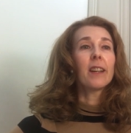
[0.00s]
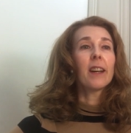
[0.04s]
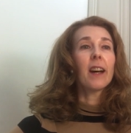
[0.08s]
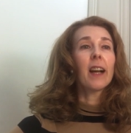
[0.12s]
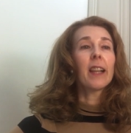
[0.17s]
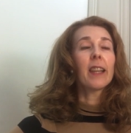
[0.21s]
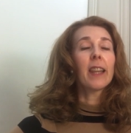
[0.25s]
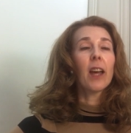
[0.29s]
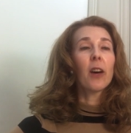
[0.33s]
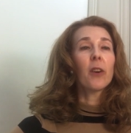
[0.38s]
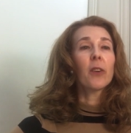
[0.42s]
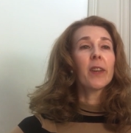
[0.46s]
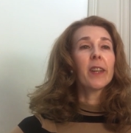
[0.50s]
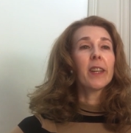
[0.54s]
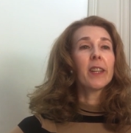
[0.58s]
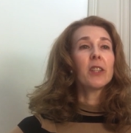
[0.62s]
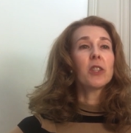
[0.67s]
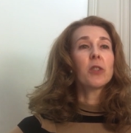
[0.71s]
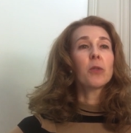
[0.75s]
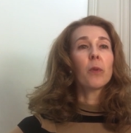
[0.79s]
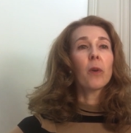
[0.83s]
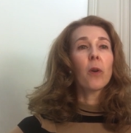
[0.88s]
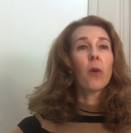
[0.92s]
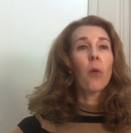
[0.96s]
allow
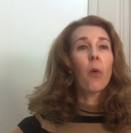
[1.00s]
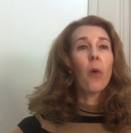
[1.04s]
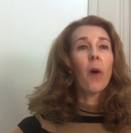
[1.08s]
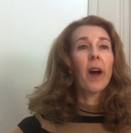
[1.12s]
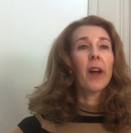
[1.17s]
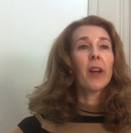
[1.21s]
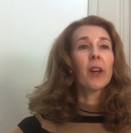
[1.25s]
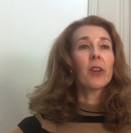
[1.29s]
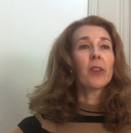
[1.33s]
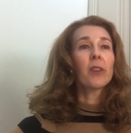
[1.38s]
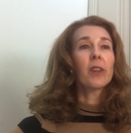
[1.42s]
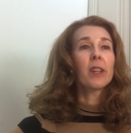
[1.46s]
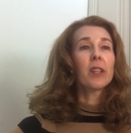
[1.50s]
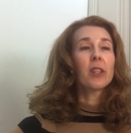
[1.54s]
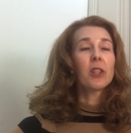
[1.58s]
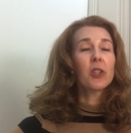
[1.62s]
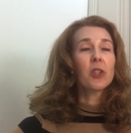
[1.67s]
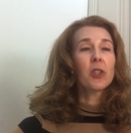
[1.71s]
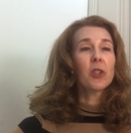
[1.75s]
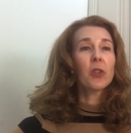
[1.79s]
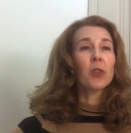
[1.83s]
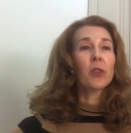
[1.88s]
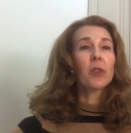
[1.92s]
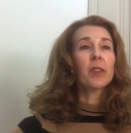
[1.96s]
kids to acquire
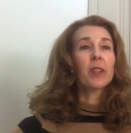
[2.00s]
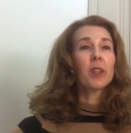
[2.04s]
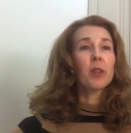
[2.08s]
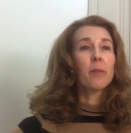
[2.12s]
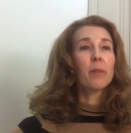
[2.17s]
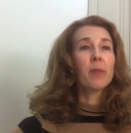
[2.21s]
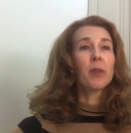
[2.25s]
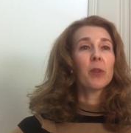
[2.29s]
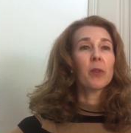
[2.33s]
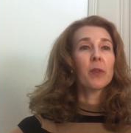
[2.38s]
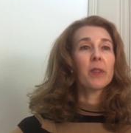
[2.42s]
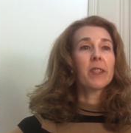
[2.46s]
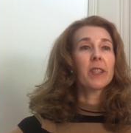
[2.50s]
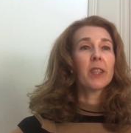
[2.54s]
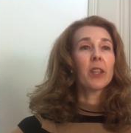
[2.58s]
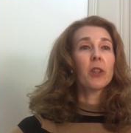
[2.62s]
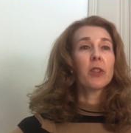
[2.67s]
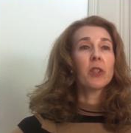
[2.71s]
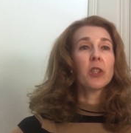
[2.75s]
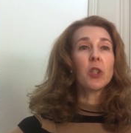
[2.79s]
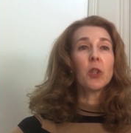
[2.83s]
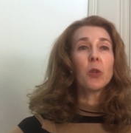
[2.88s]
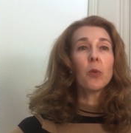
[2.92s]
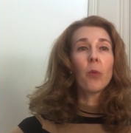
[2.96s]
certain computer
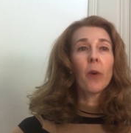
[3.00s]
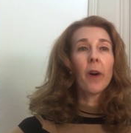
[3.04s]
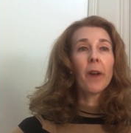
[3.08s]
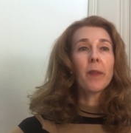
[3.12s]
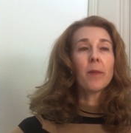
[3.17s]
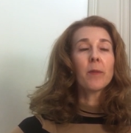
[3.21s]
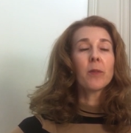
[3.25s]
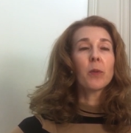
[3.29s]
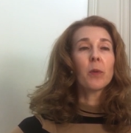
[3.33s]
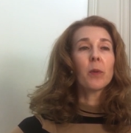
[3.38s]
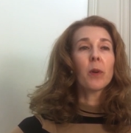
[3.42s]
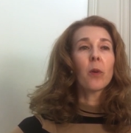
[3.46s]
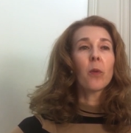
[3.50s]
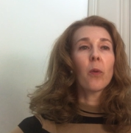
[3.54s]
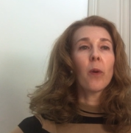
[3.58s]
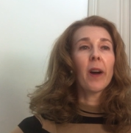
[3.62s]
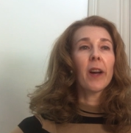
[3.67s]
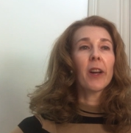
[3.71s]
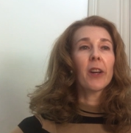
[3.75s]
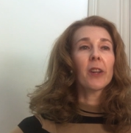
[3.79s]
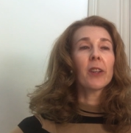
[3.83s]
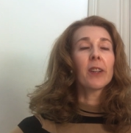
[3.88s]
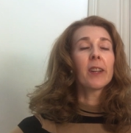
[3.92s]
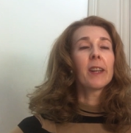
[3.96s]
skills you want them to
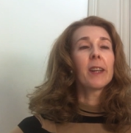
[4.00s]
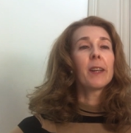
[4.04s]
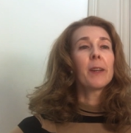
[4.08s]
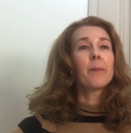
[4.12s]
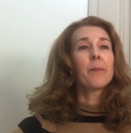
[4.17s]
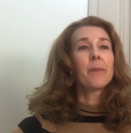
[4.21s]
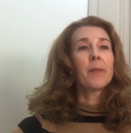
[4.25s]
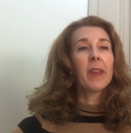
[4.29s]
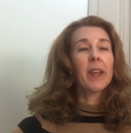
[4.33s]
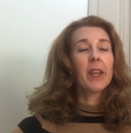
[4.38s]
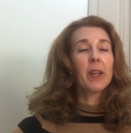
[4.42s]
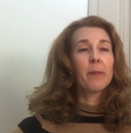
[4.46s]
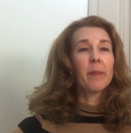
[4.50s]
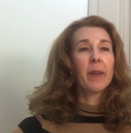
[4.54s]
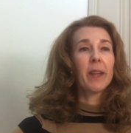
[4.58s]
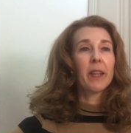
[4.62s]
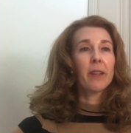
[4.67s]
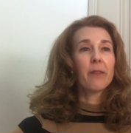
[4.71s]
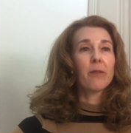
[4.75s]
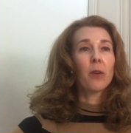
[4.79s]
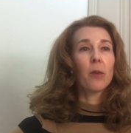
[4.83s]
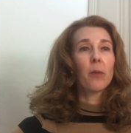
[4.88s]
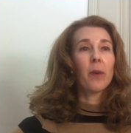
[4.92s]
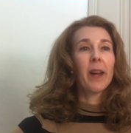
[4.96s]
acquire in a
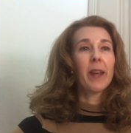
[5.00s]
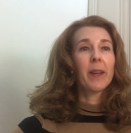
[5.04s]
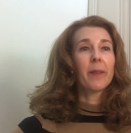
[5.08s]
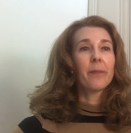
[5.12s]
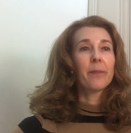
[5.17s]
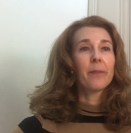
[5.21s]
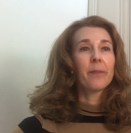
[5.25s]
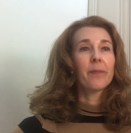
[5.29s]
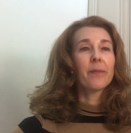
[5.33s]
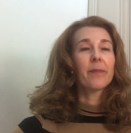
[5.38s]
meaningful way.